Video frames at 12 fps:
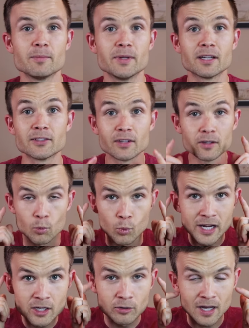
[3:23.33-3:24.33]
because
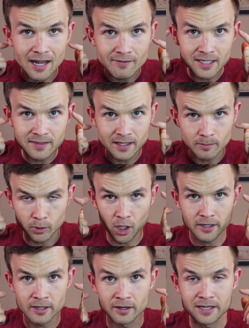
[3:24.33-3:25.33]
we do not have anything
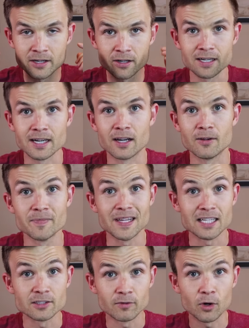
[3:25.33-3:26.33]
blocking our ear canal
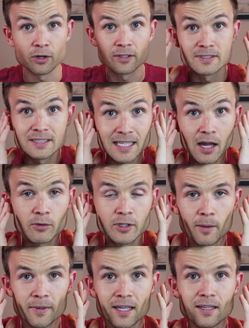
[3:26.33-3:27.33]
as far as sound
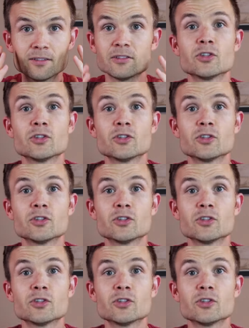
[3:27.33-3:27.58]
coming in.